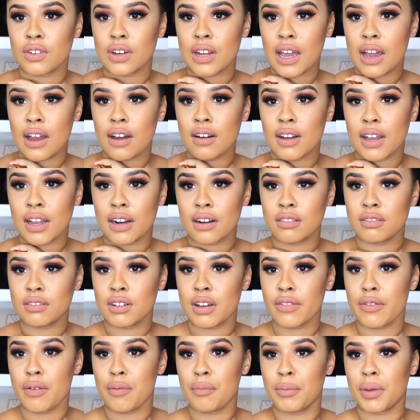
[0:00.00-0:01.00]
now I don't
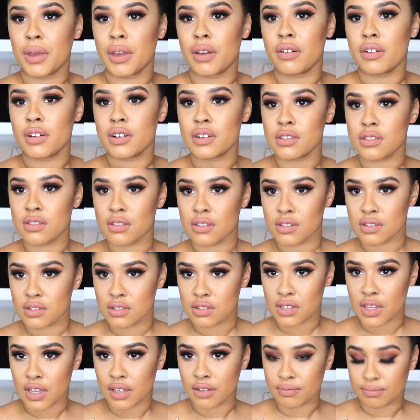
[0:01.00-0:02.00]
have a mirror, so this is
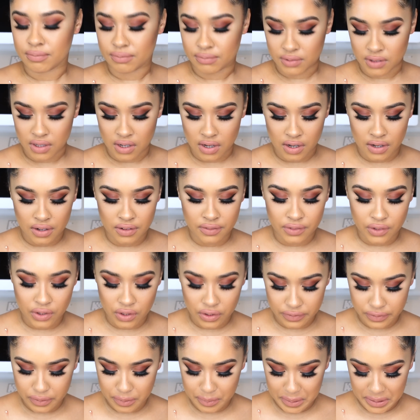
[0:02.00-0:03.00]
like kind of
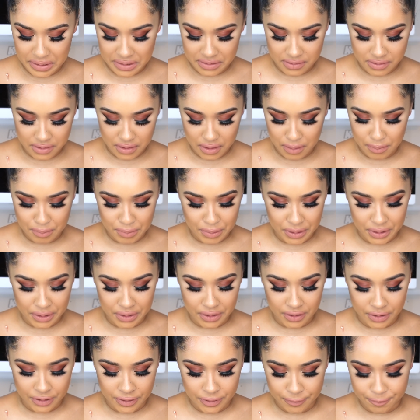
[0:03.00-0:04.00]
hard for me to see,
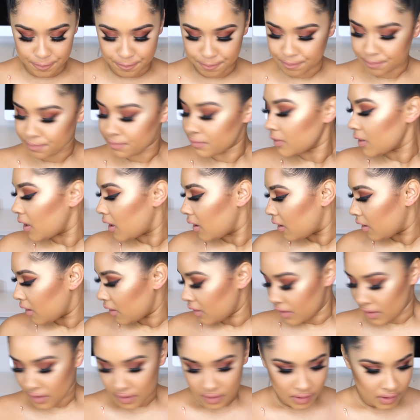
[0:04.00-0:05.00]
but um,
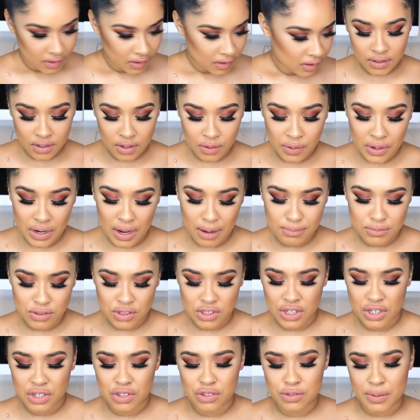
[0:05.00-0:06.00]
you know what? I'm just
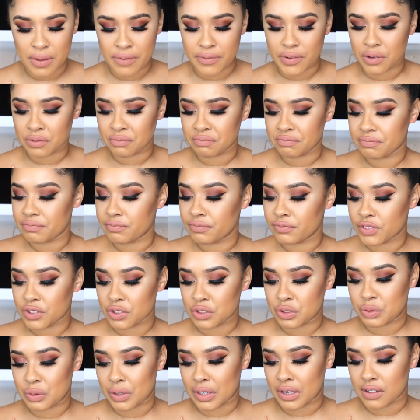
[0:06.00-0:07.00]
going to use my phone
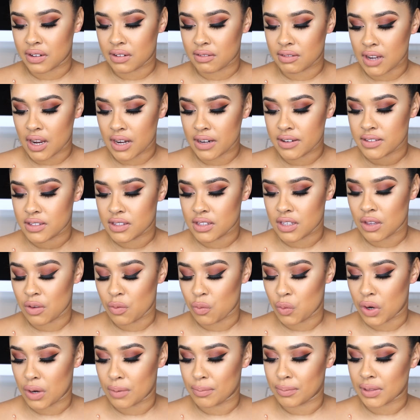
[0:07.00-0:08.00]
just so I could kind of see
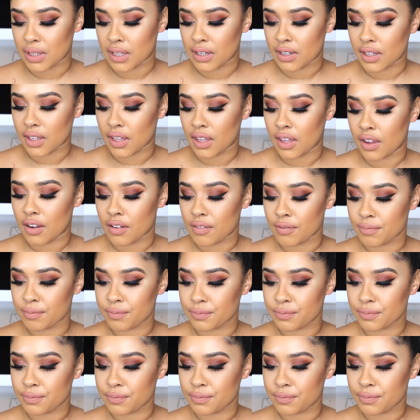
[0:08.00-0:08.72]
what I'm blending here.